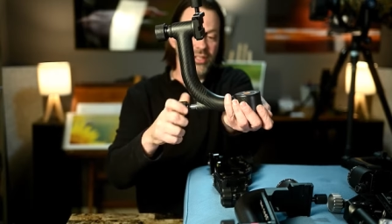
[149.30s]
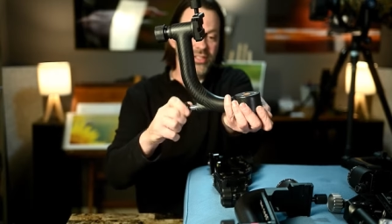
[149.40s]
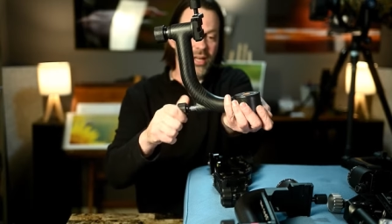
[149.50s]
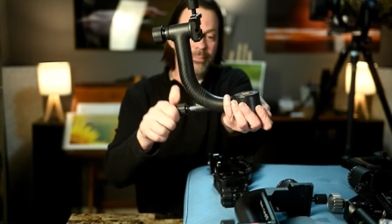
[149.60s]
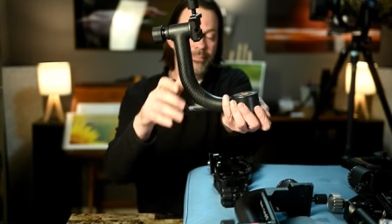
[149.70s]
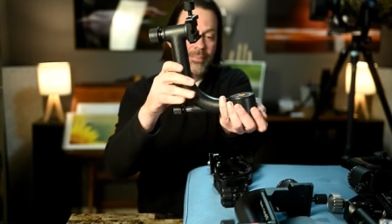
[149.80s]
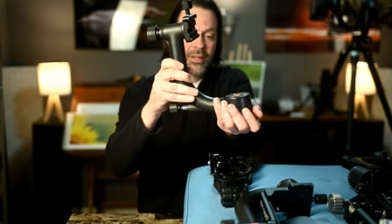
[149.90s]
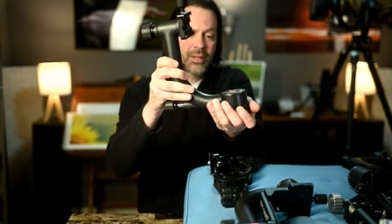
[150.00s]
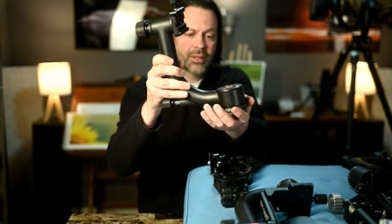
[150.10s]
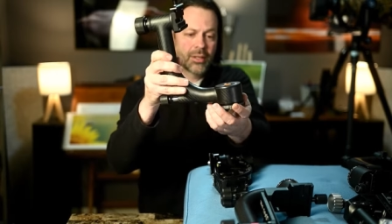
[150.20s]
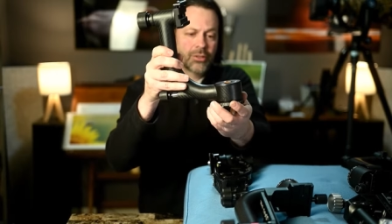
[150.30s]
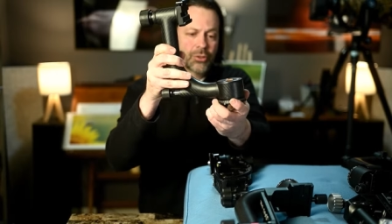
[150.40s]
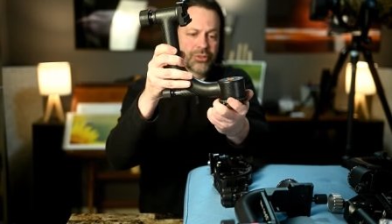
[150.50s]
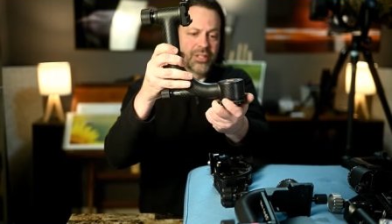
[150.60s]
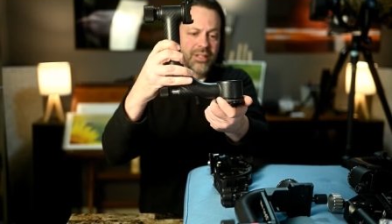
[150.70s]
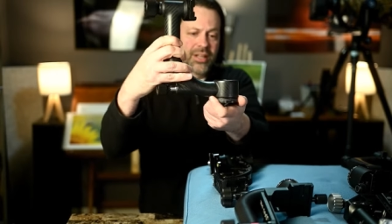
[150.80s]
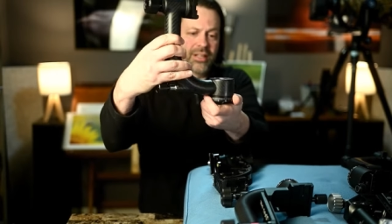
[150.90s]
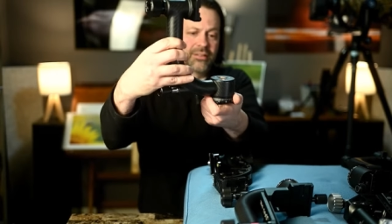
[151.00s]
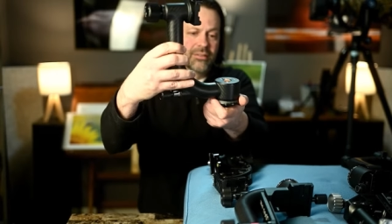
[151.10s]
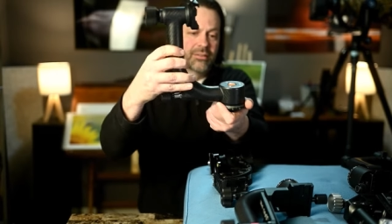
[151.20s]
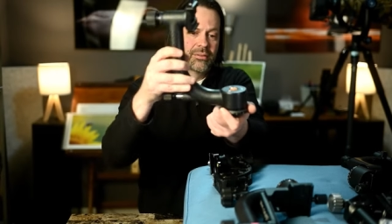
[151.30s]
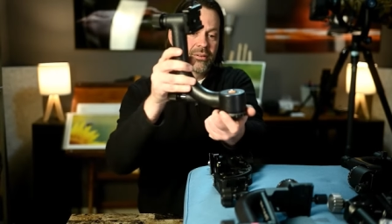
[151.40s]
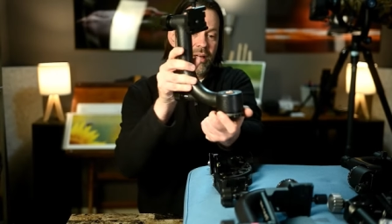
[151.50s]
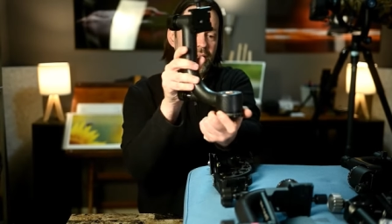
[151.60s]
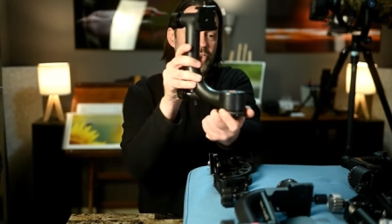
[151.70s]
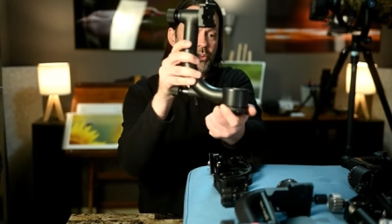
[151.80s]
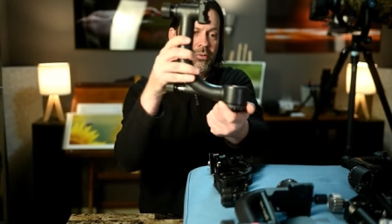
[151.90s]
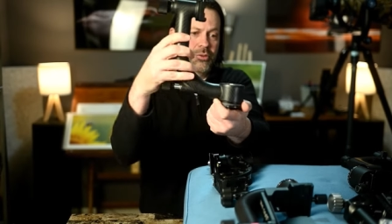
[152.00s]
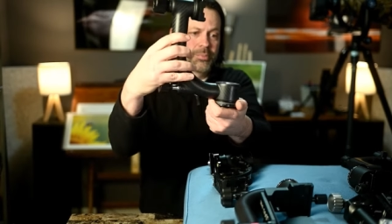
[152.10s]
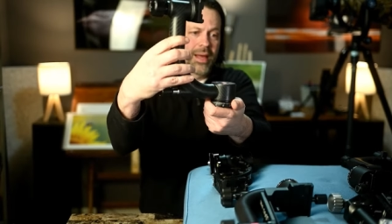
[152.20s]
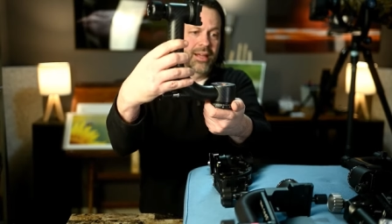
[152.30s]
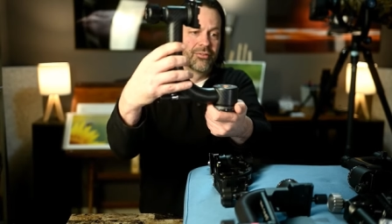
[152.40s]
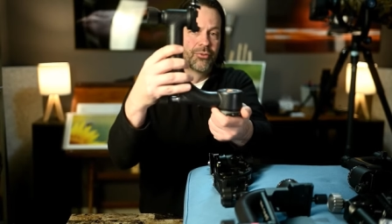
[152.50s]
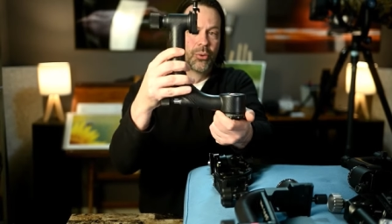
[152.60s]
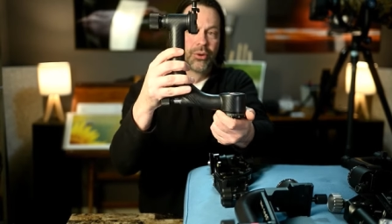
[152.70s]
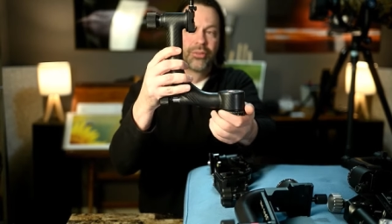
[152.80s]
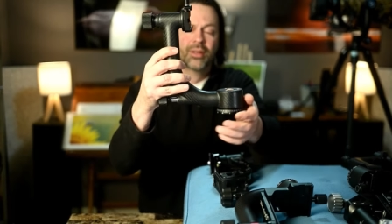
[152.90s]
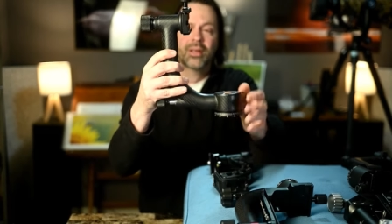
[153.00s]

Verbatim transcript: this up, you'll see that it kind of swivels back and forth.